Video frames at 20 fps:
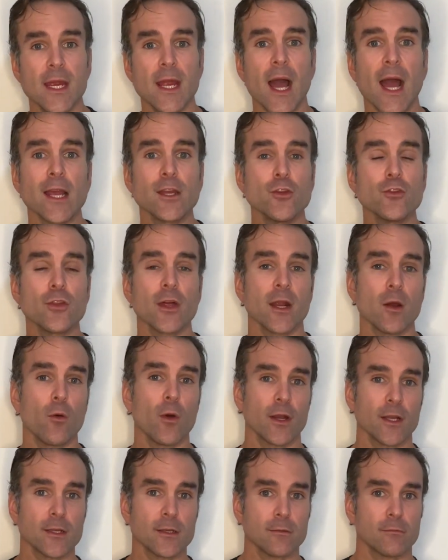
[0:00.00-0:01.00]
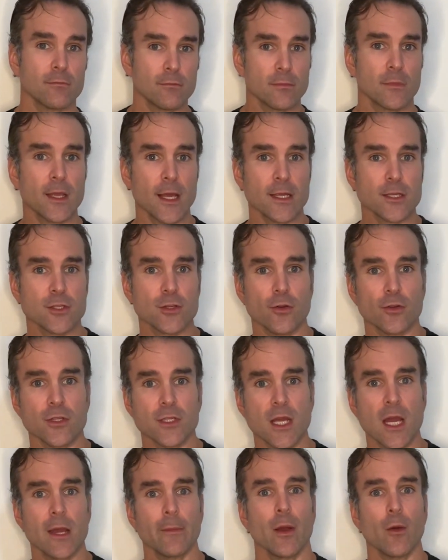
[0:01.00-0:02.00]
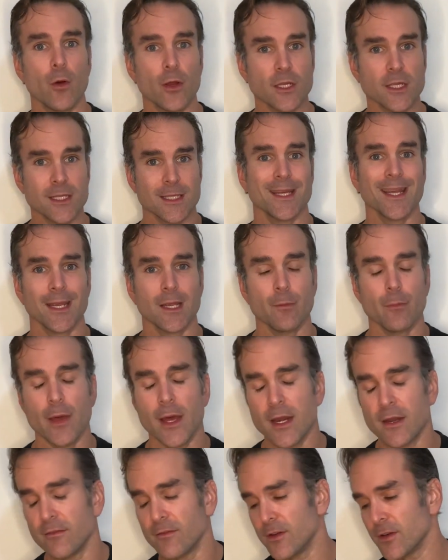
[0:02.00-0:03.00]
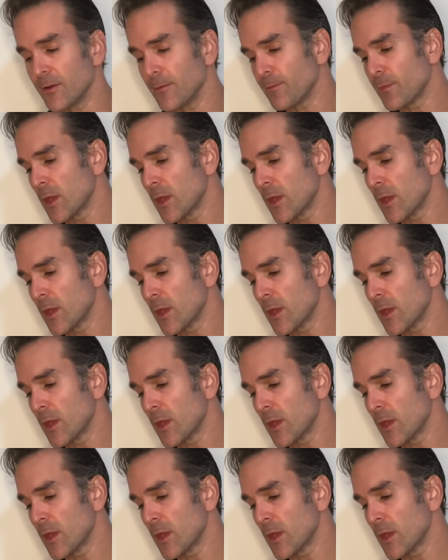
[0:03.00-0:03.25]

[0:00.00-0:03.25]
I knew that I wanted to get a certain time. I wanted to stay competitive here.